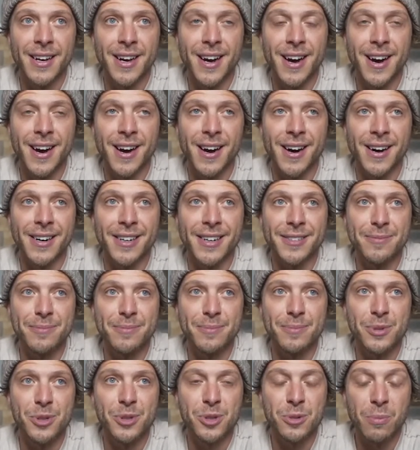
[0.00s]
uh,
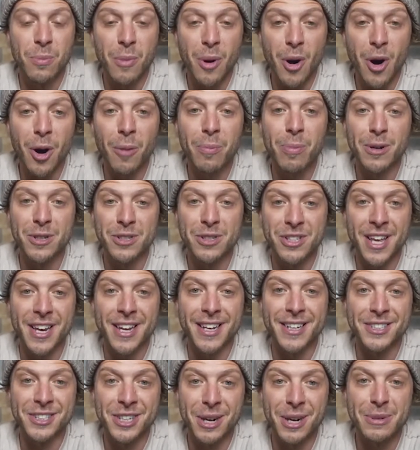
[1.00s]
small
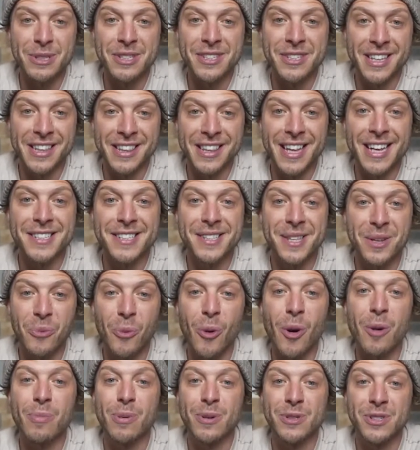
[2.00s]
percentage, I would say less than
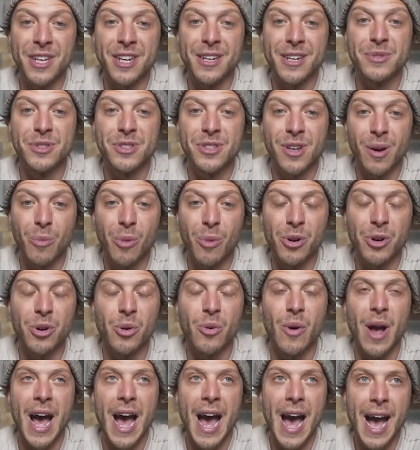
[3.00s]
1% of someone
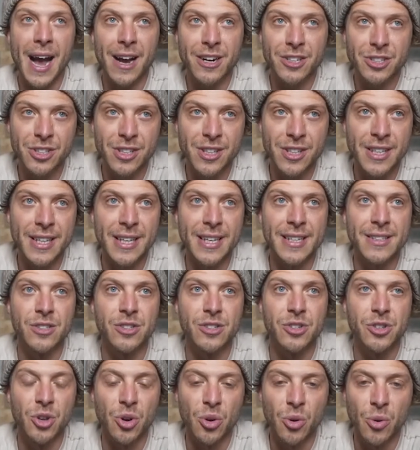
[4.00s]
who actually
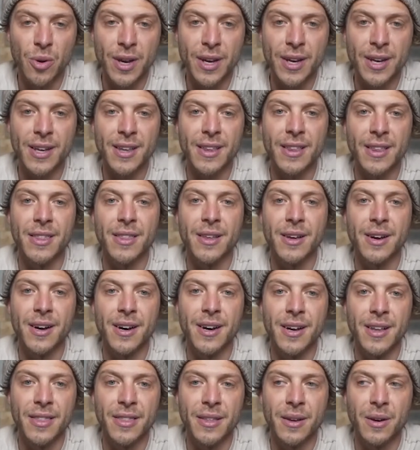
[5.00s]
is doing
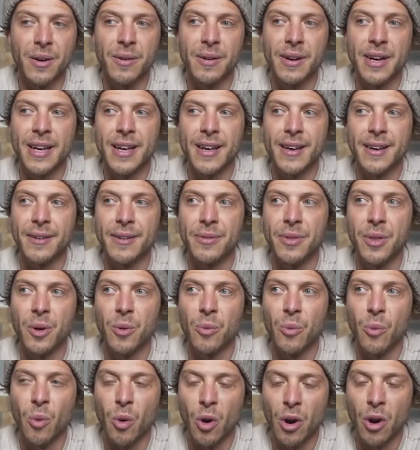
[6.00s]
the, the, the
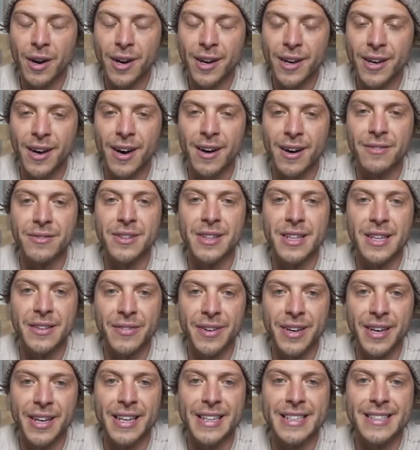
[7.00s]
work of
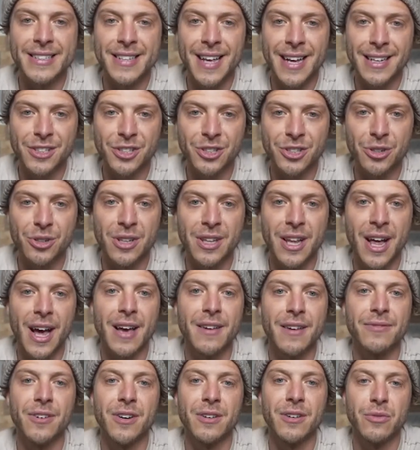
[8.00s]
living an intentional
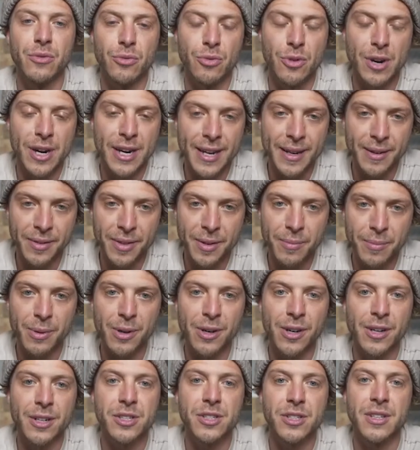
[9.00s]
life of reading the
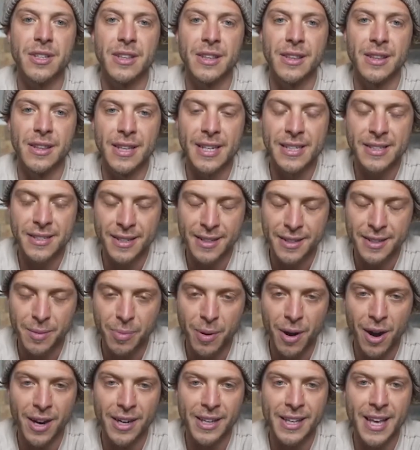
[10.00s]
books, listening to
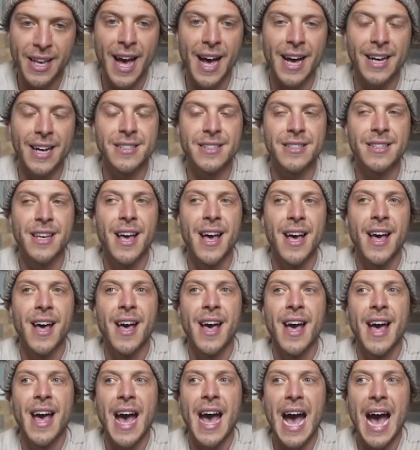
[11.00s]
podcasts,
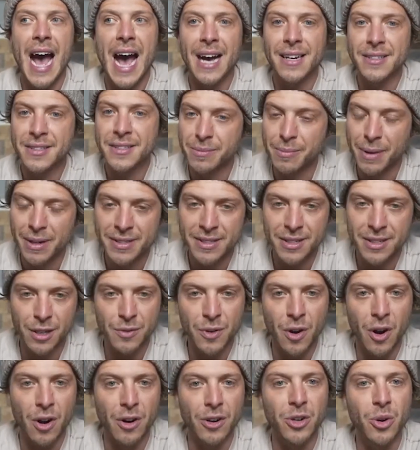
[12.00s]
asking
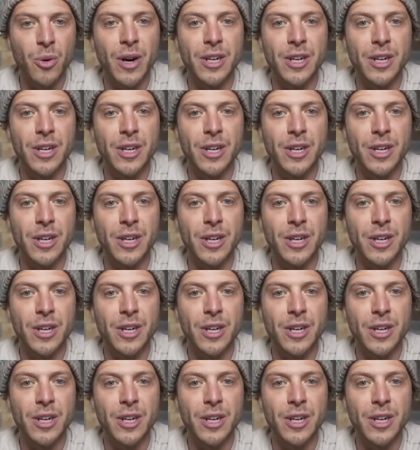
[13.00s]
myself hard